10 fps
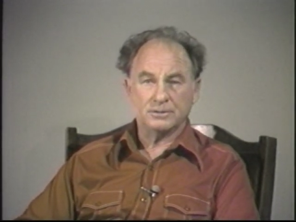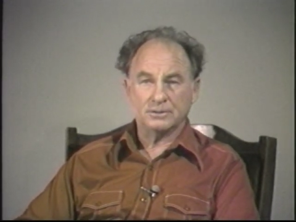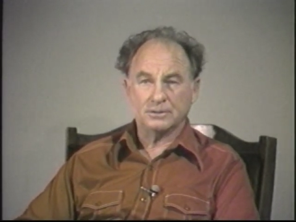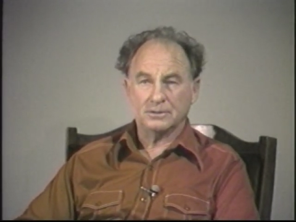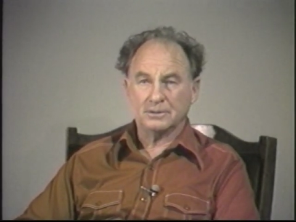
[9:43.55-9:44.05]

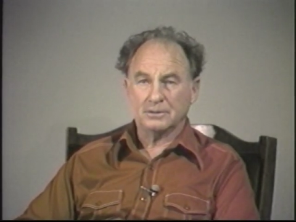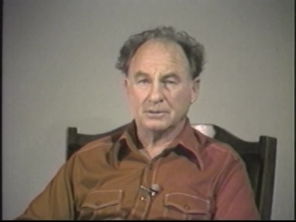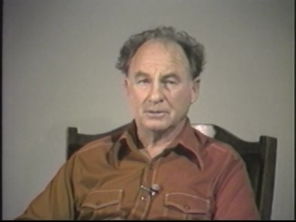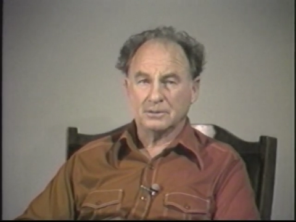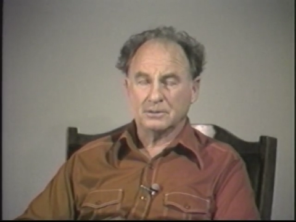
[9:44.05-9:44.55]

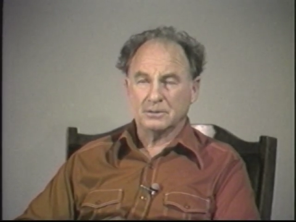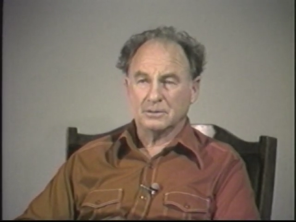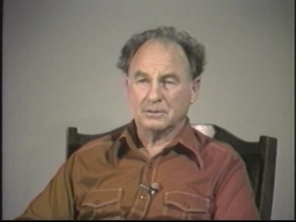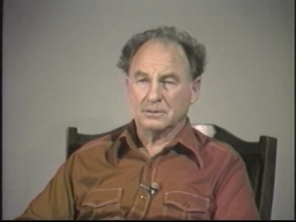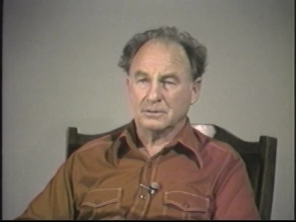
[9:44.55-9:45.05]

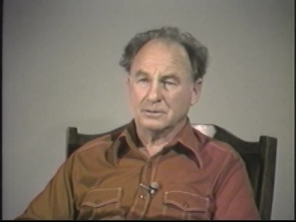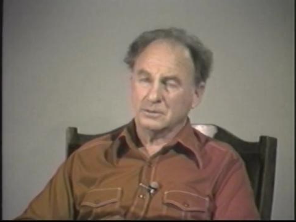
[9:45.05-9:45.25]
No one is speaking in this clip.